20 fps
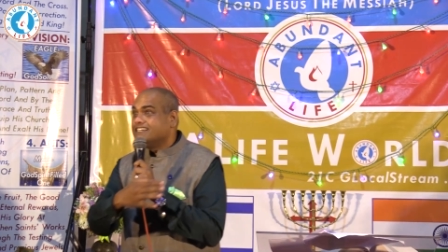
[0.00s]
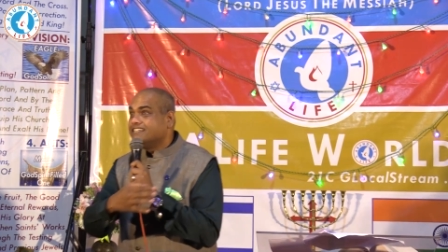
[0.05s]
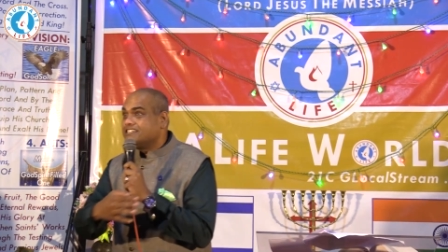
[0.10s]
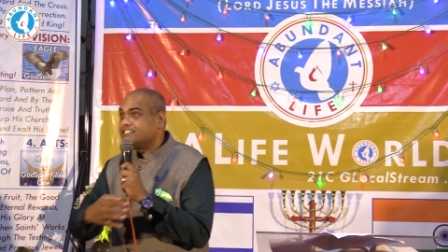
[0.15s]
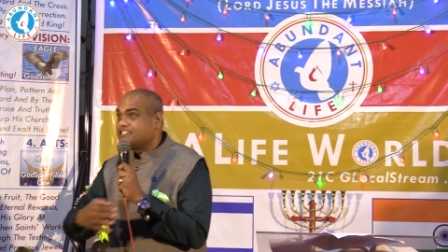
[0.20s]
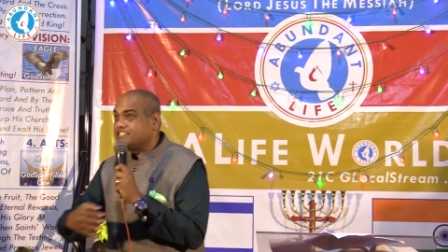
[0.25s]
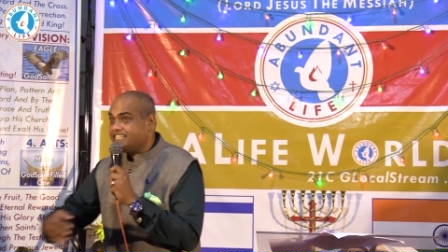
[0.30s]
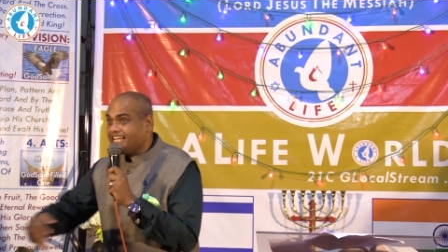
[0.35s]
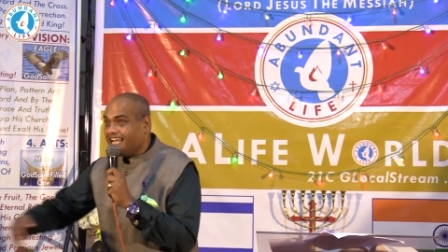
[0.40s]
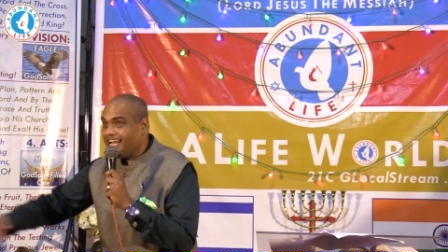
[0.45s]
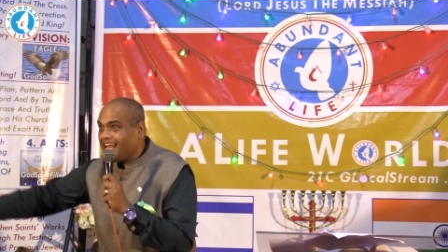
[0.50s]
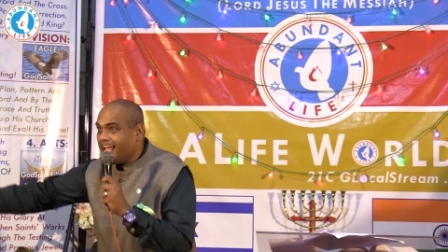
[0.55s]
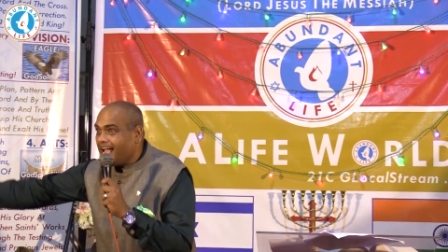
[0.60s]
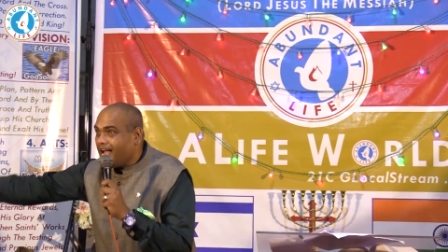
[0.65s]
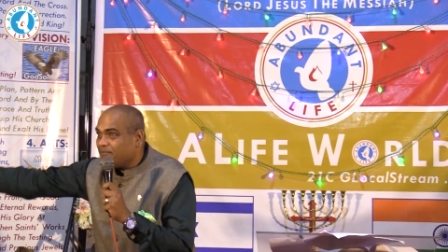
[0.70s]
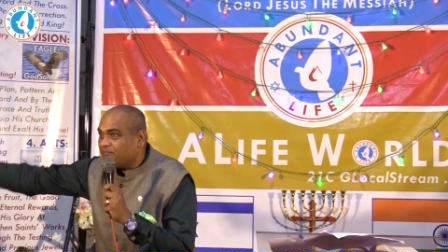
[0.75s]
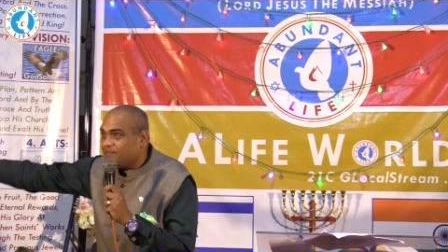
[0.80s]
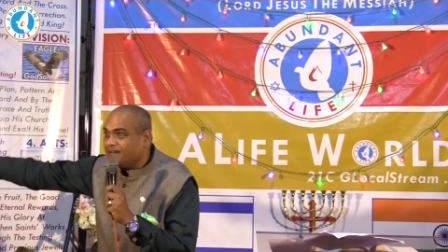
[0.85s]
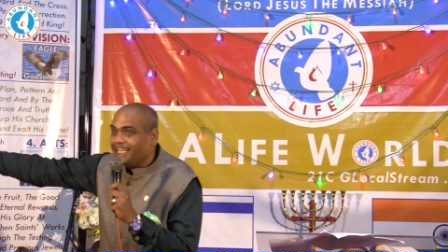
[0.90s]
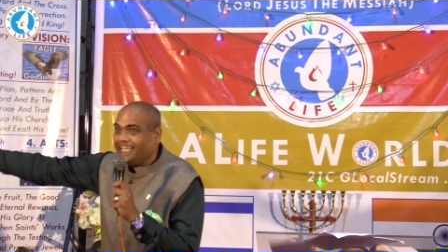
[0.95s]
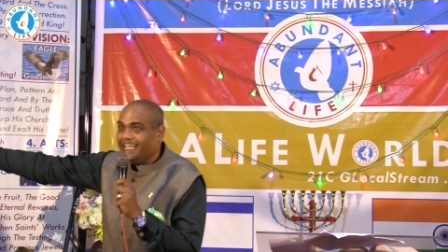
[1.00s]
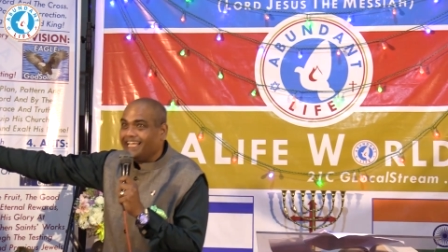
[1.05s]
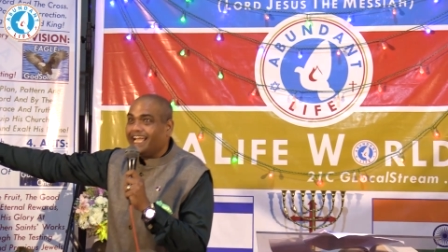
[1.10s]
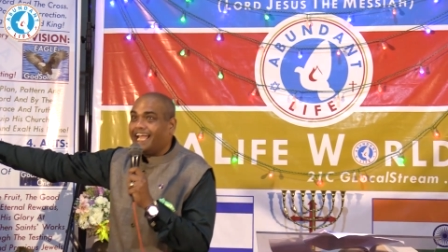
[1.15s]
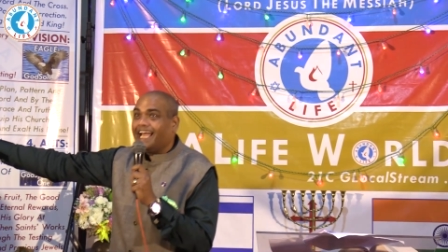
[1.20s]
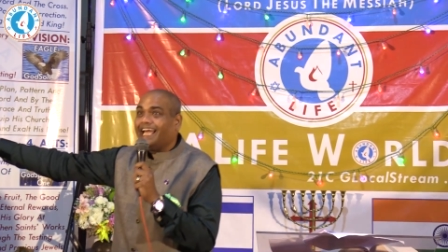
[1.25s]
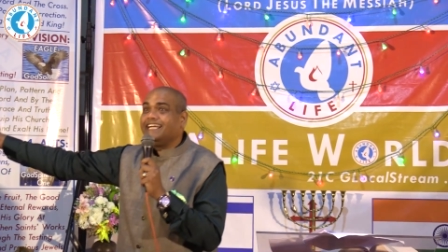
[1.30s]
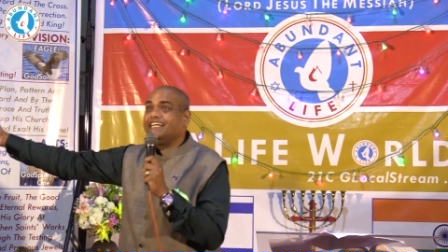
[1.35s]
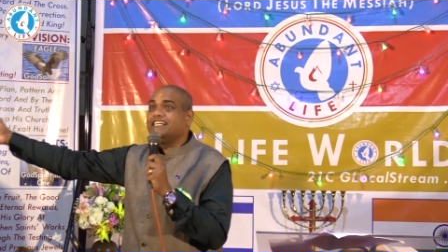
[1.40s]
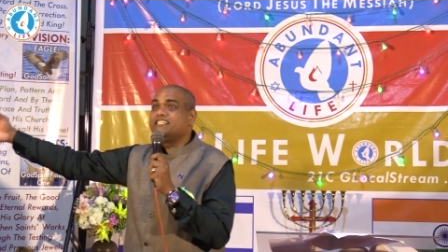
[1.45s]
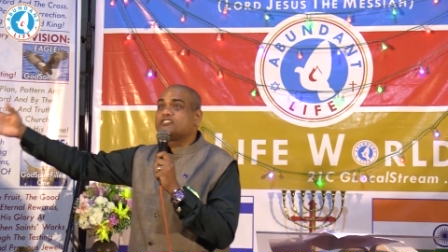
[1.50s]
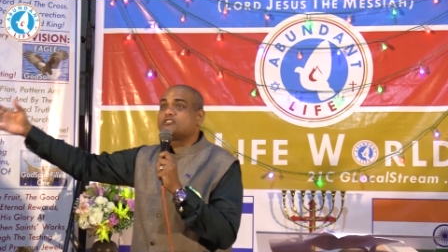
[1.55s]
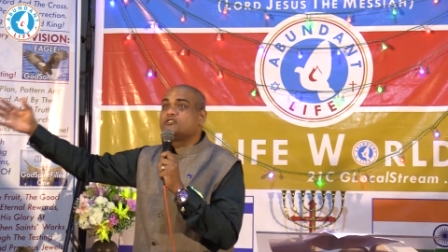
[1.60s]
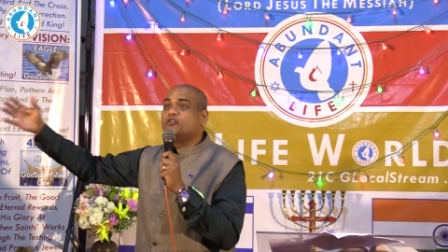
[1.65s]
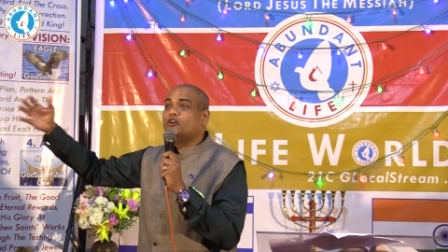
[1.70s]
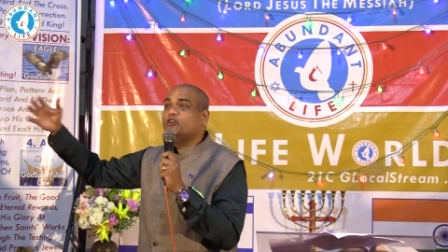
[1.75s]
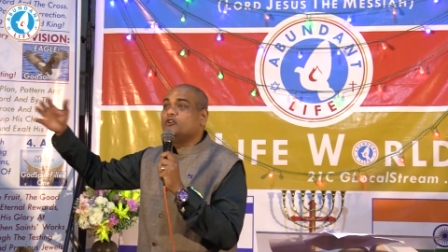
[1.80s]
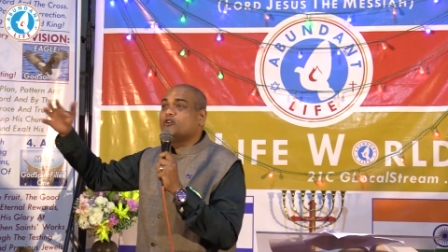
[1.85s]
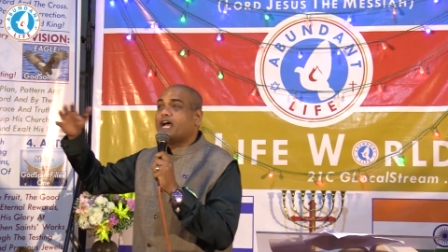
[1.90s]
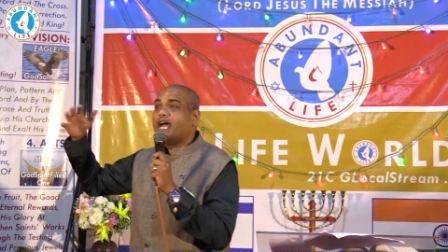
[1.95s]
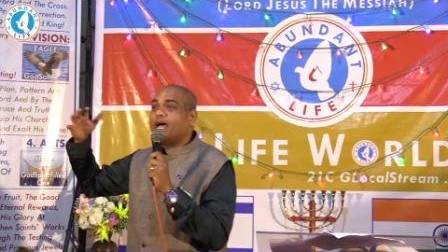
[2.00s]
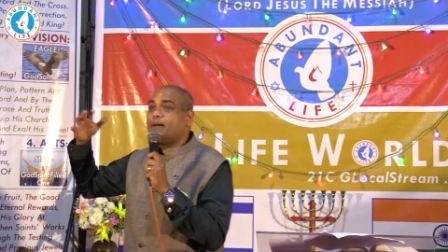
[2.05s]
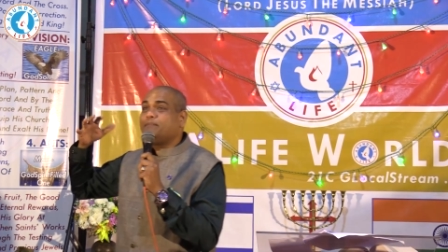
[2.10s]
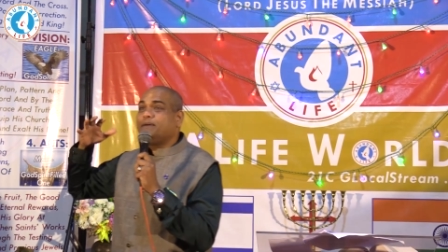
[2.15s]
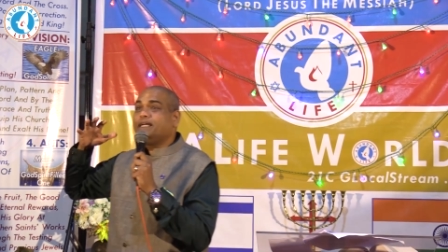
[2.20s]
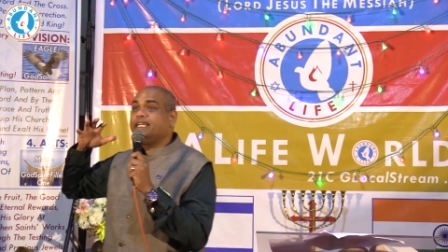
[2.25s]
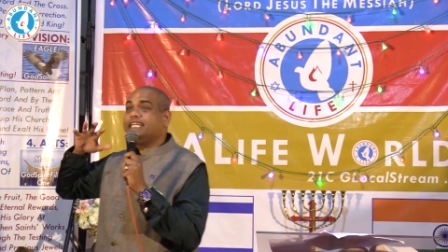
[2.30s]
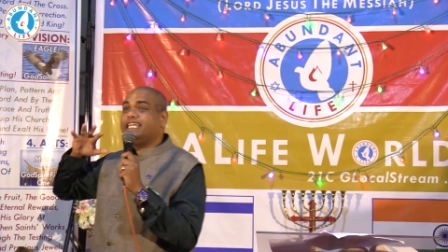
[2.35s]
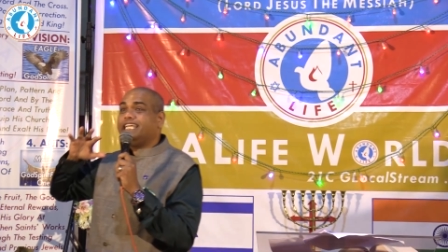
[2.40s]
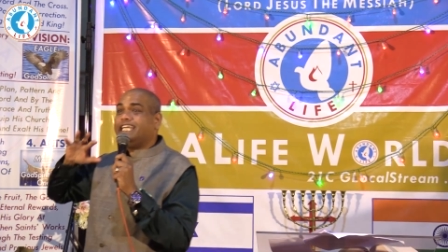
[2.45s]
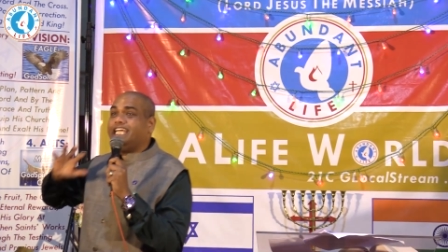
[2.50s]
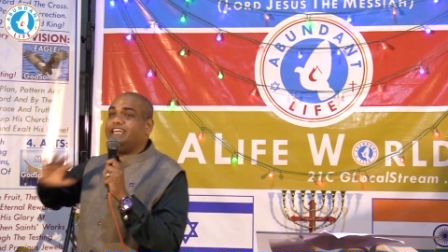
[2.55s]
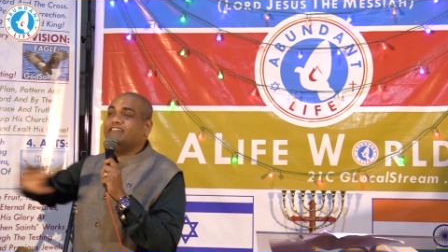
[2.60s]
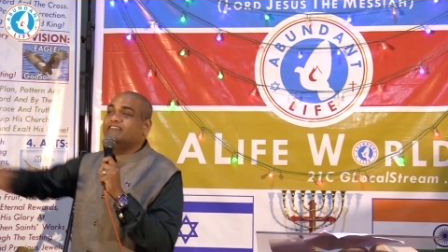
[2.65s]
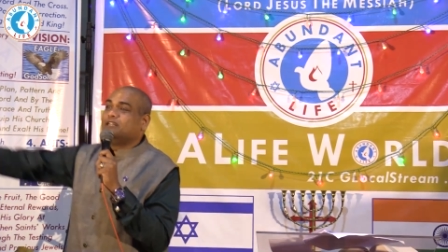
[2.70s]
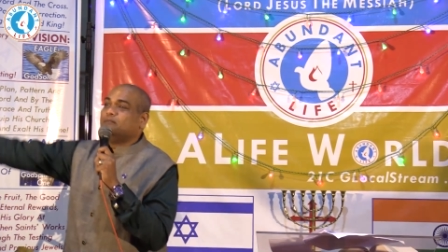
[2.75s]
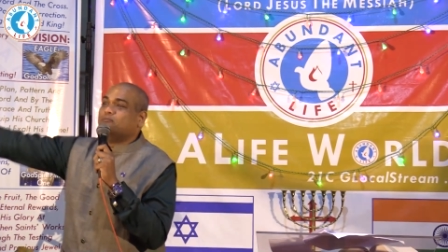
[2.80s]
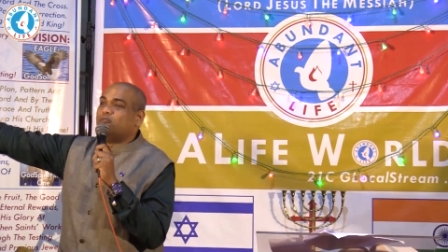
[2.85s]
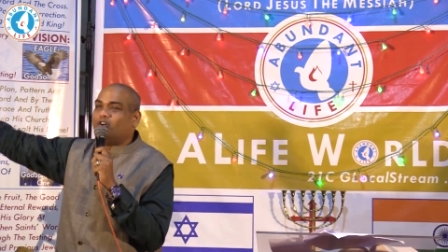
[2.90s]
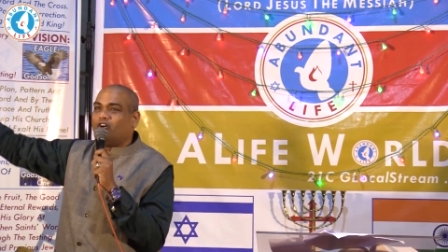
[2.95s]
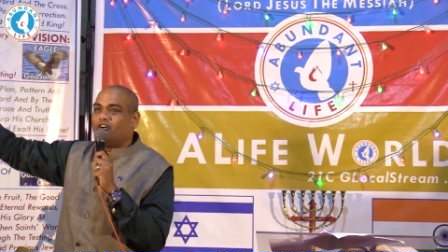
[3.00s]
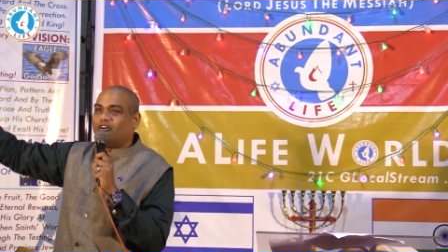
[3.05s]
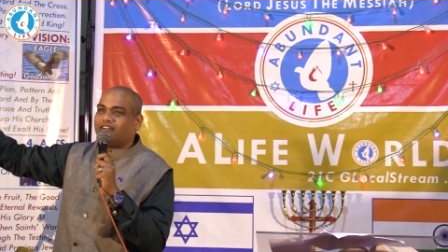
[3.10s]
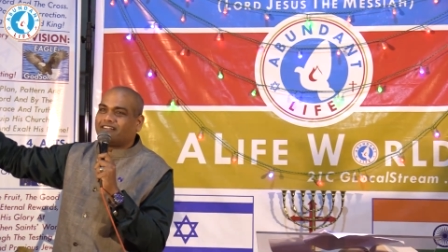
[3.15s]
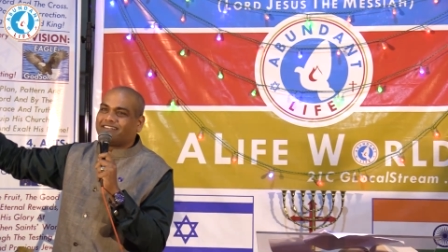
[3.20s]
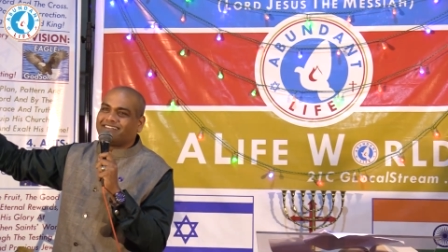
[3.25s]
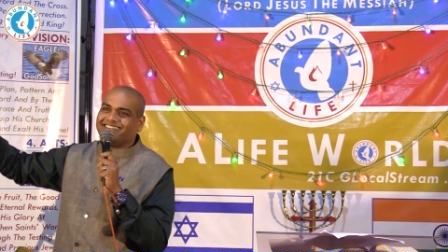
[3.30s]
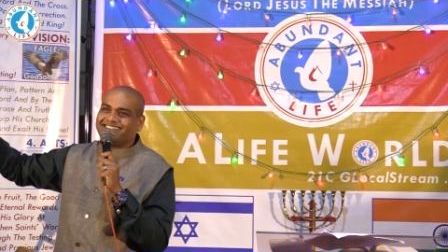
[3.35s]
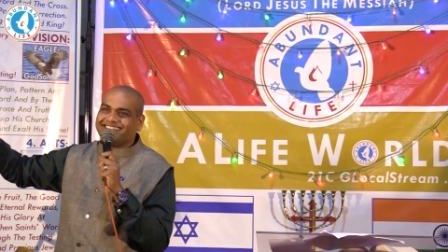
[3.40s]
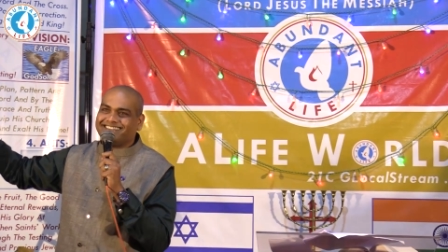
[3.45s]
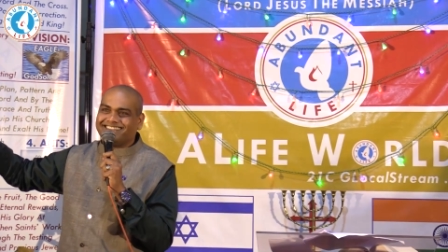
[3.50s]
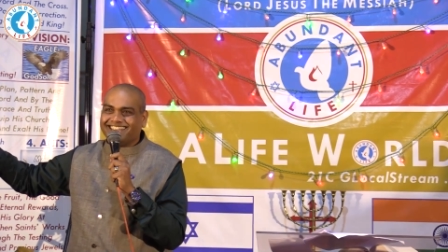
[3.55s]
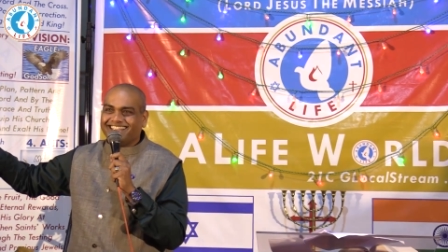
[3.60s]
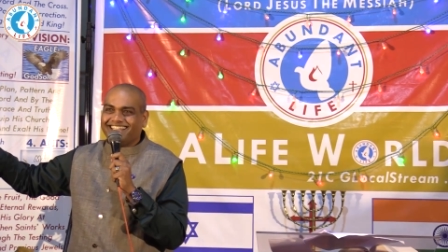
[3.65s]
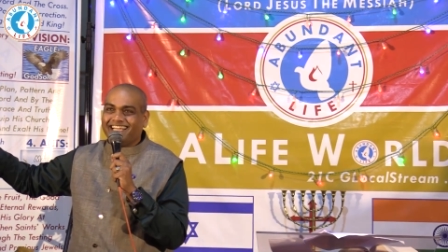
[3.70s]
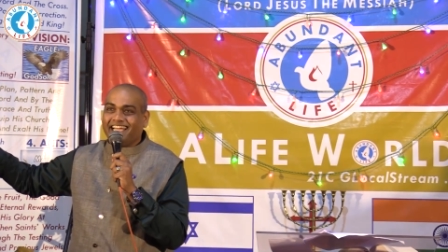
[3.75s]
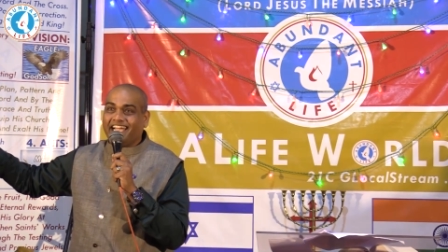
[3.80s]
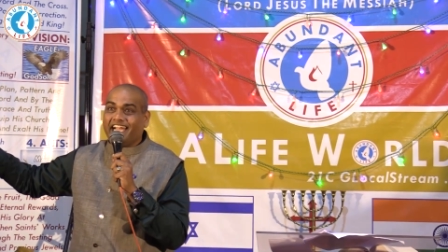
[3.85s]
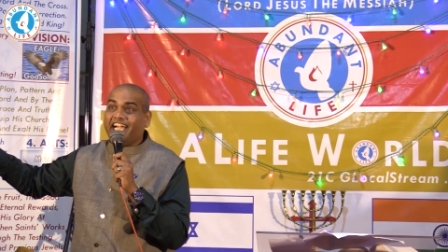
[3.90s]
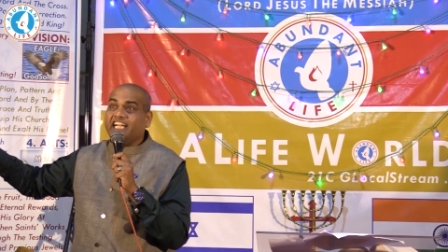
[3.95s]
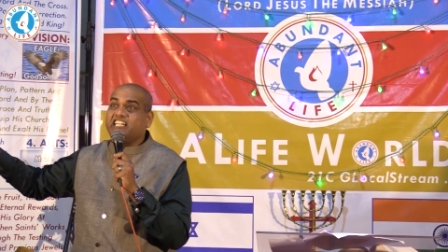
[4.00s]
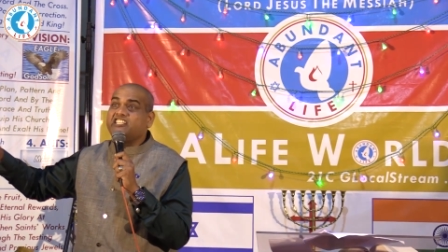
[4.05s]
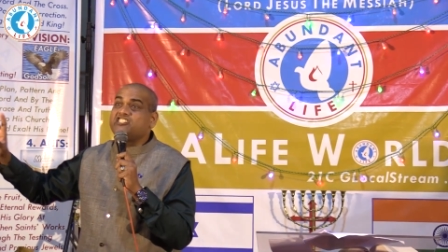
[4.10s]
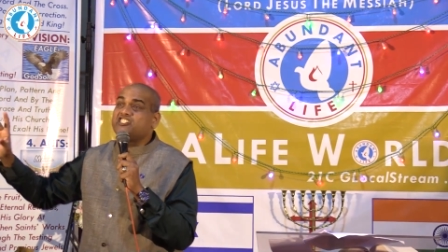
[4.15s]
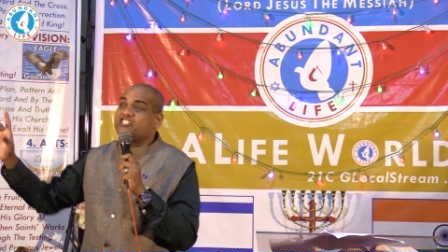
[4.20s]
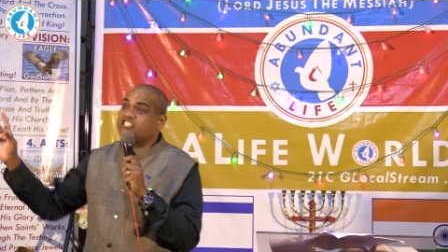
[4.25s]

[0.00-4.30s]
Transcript: still happening and it's going to happen even more. It